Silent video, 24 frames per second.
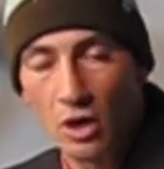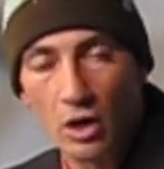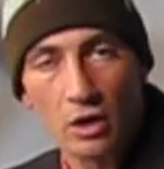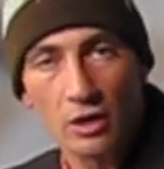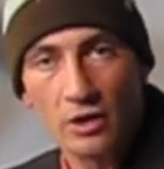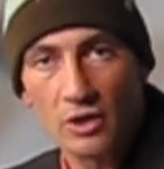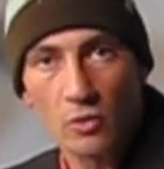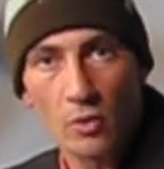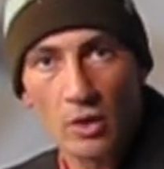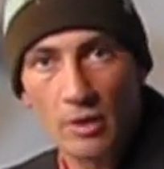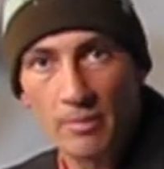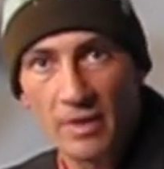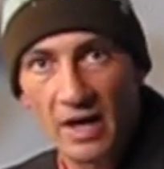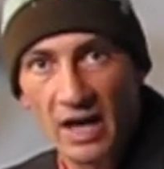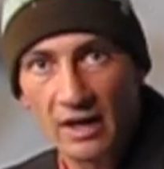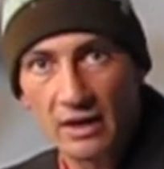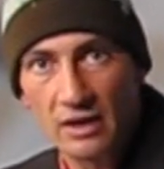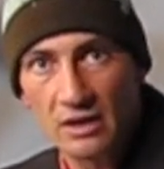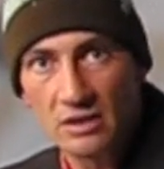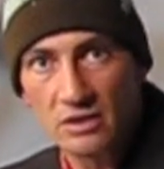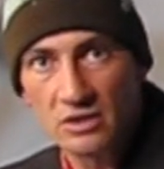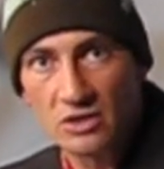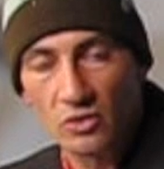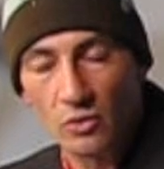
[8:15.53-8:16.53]
arc your way back
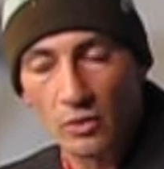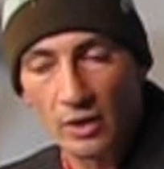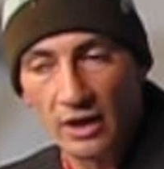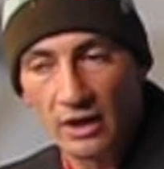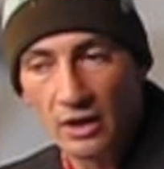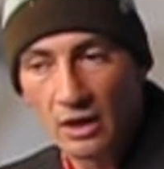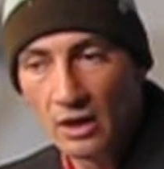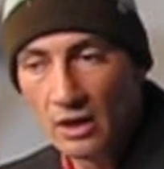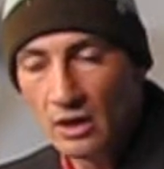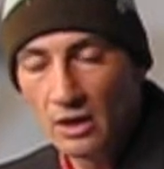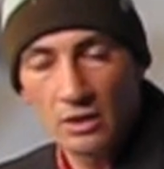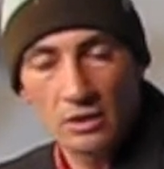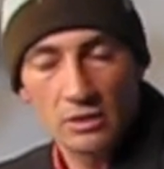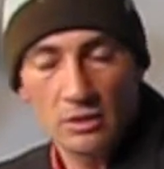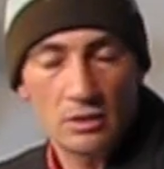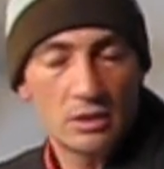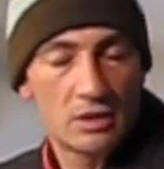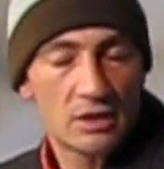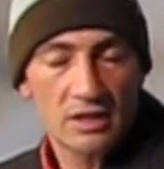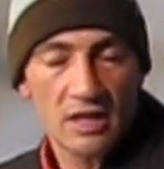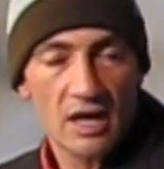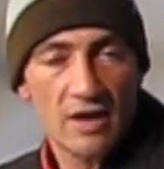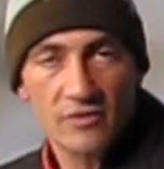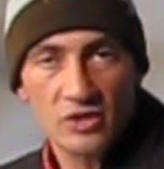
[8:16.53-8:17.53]
into it, you
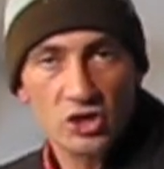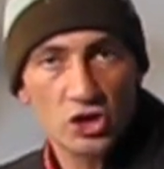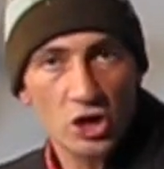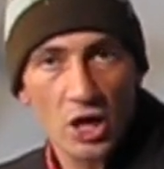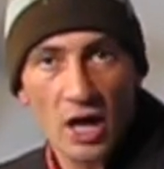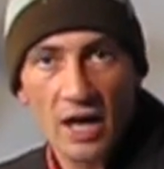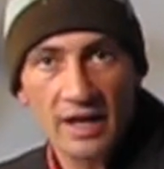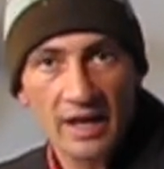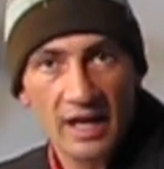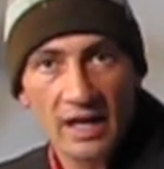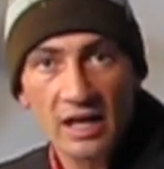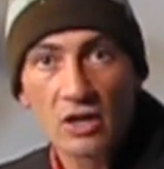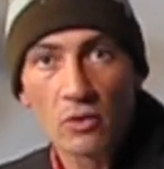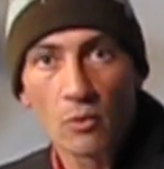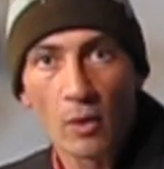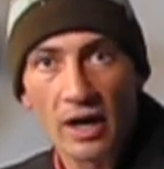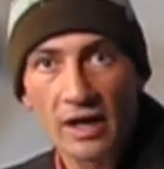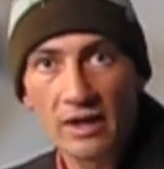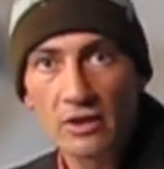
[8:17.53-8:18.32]
didn't have a shot anyway.